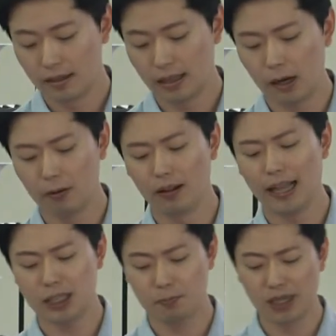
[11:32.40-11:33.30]
Now,
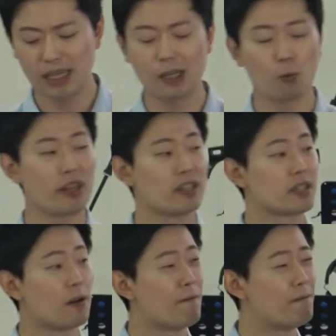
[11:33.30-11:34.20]
let's begin with
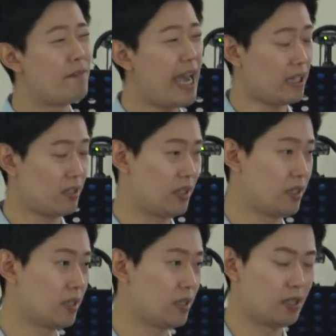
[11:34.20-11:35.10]
some
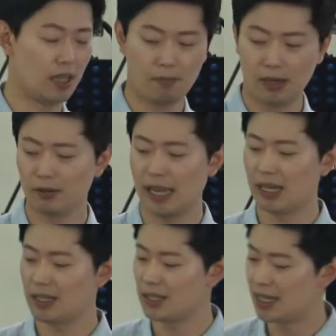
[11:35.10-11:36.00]
facts about
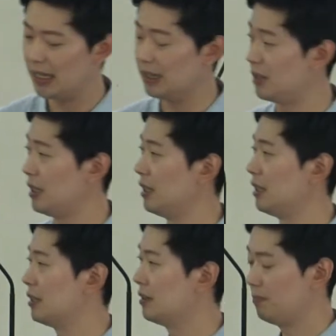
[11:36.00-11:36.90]
anxiety.
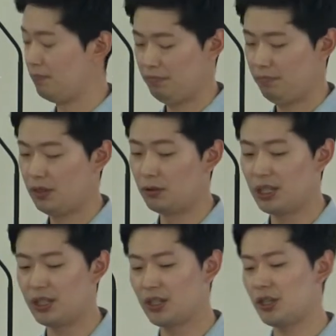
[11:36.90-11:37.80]
The
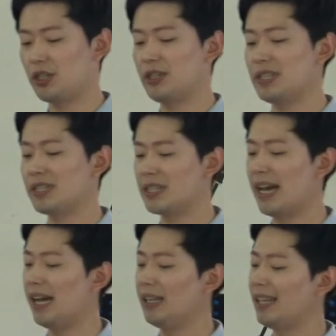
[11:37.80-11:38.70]
researchers
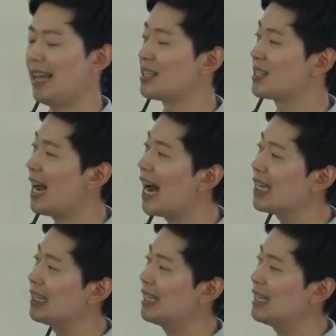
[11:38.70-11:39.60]
say that
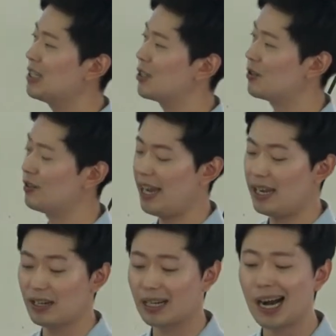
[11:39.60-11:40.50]
anxiety is
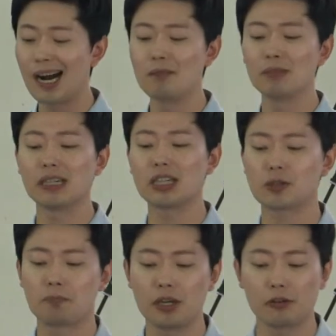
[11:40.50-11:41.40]
today a common
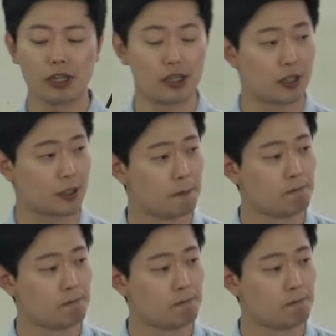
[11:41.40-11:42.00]
experience